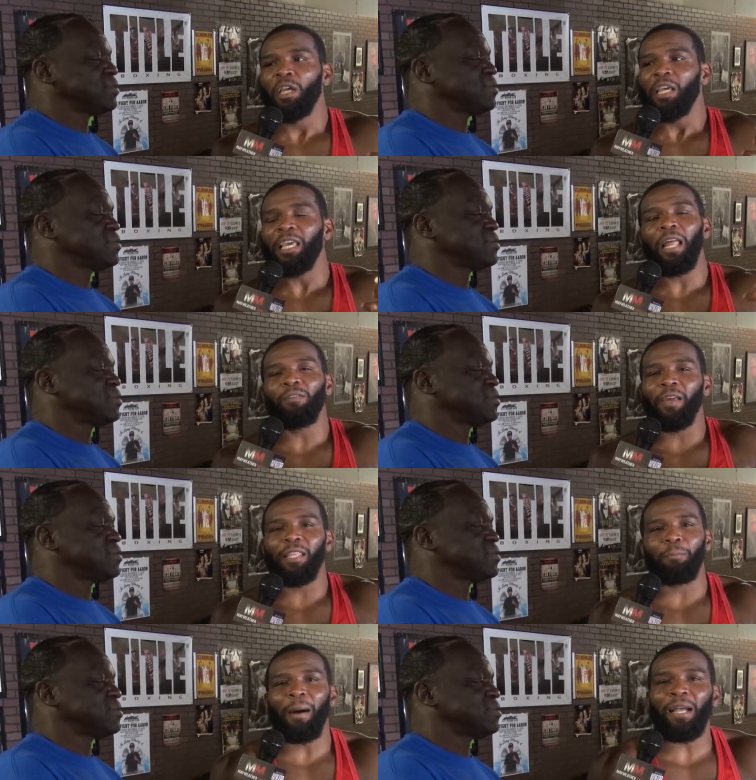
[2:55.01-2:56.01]
Speaker 1: he
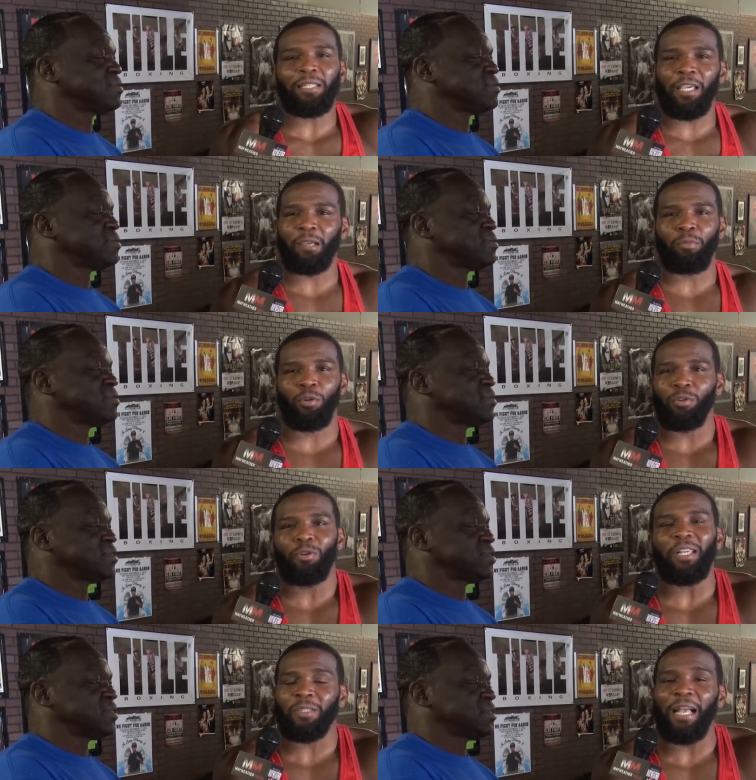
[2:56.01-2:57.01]
elevated the boxing game, bro.
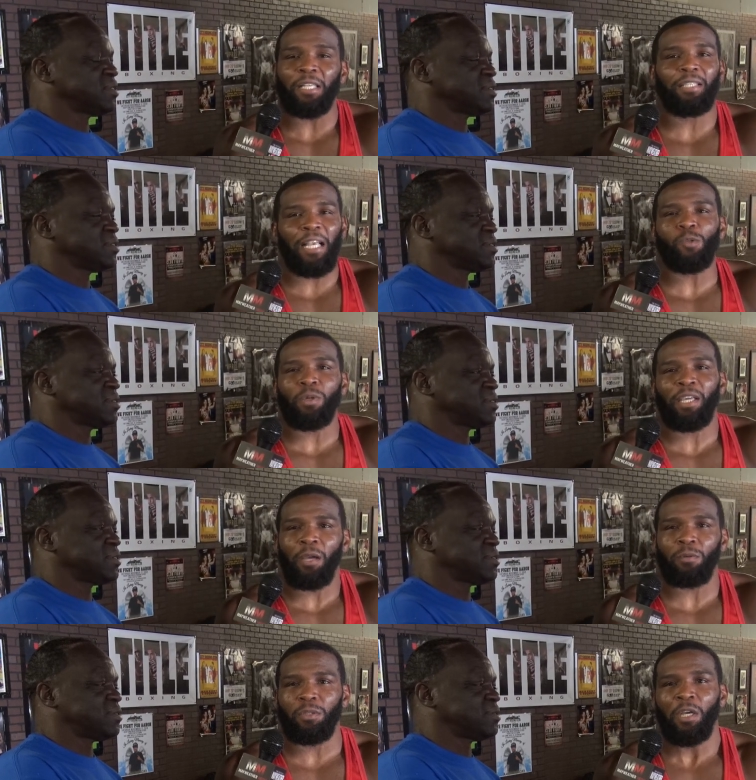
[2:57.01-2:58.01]
That's that that's what
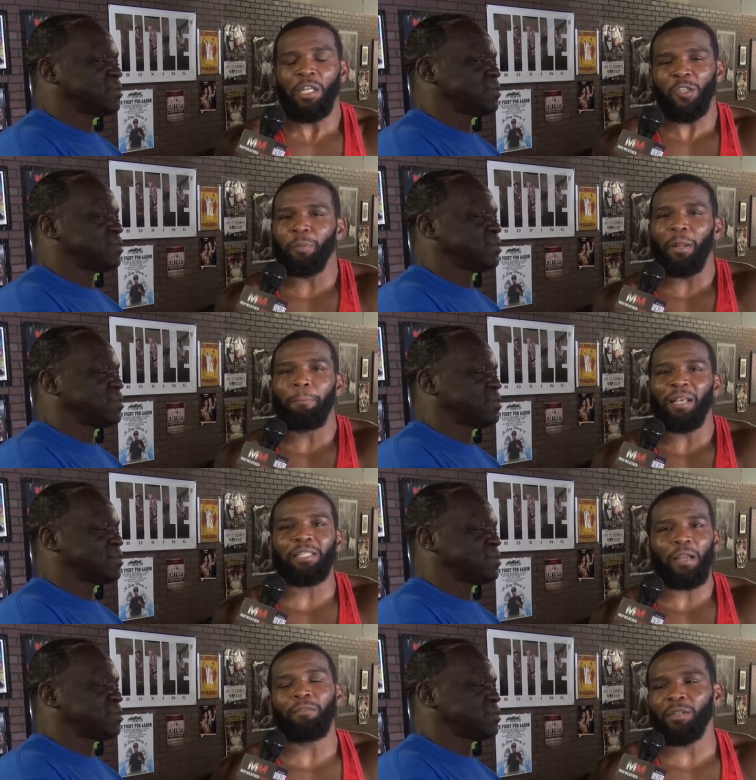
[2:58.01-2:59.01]
counts. To be the
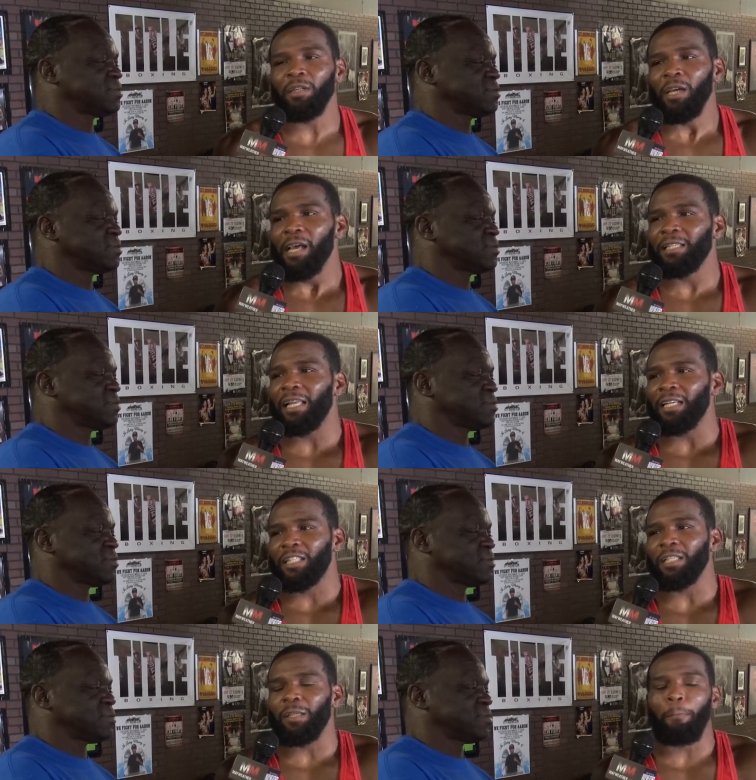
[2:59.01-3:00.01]
best ever is not
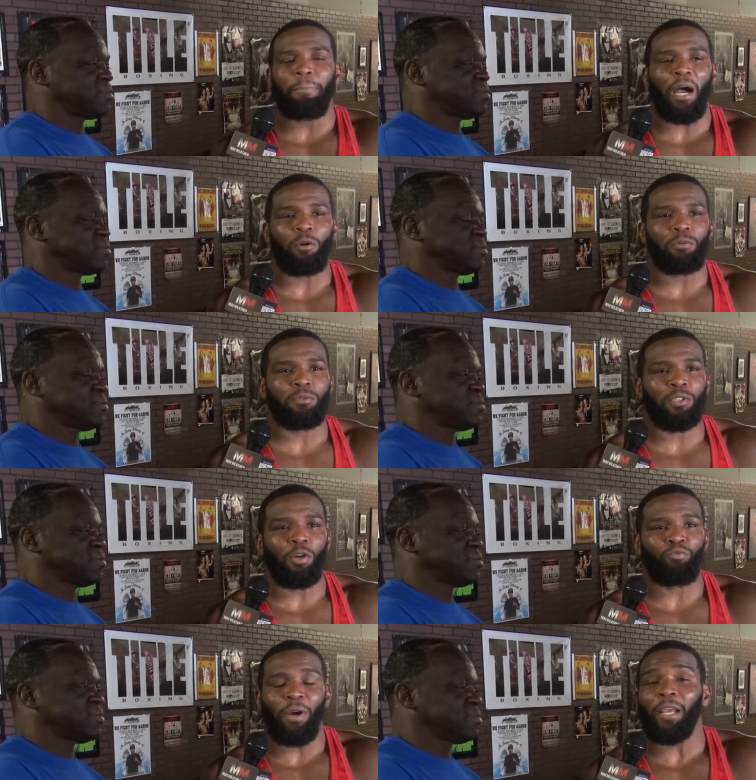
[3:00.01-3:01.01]
just about
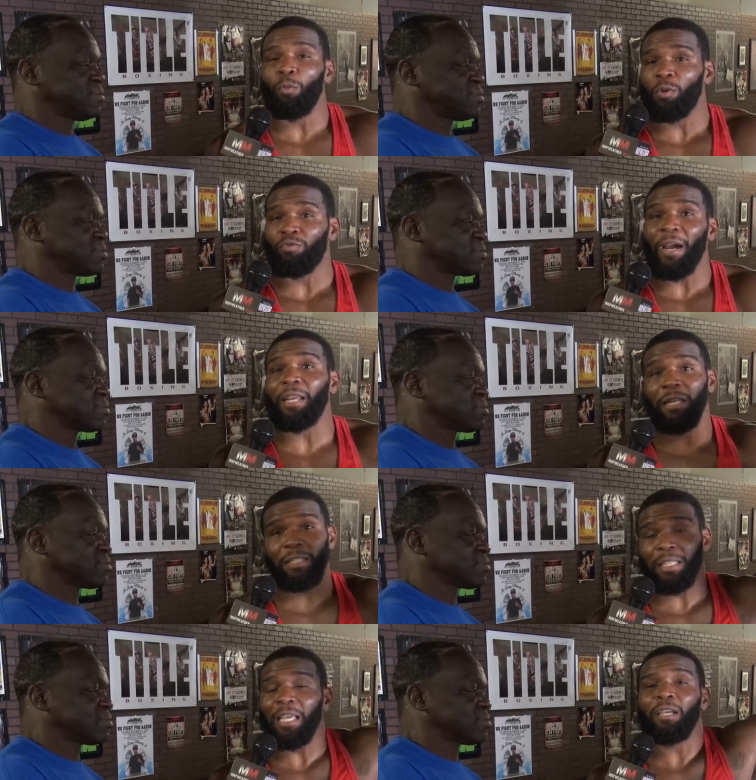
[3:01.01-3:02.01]
the record. Well, the record
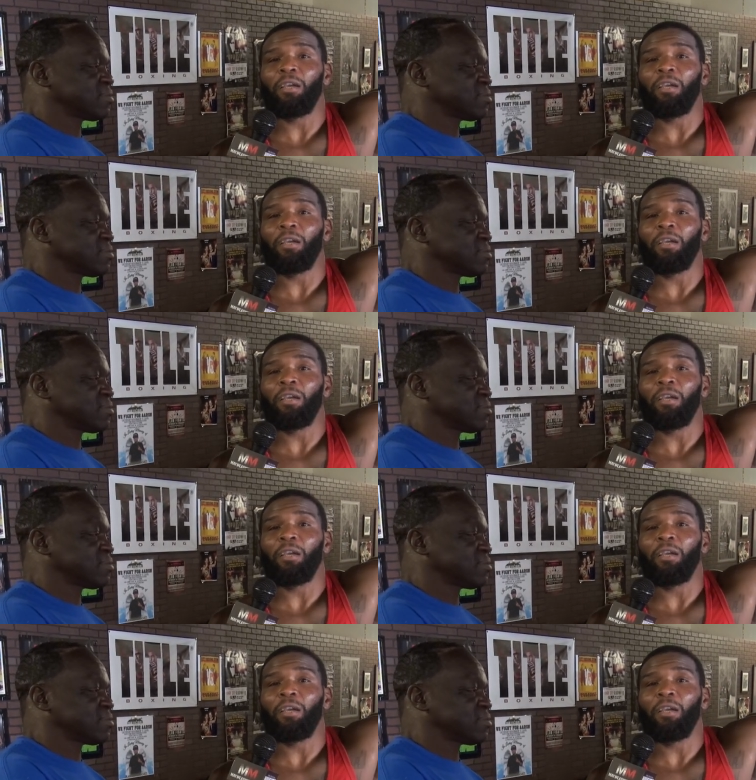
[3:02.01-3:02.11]
is lit,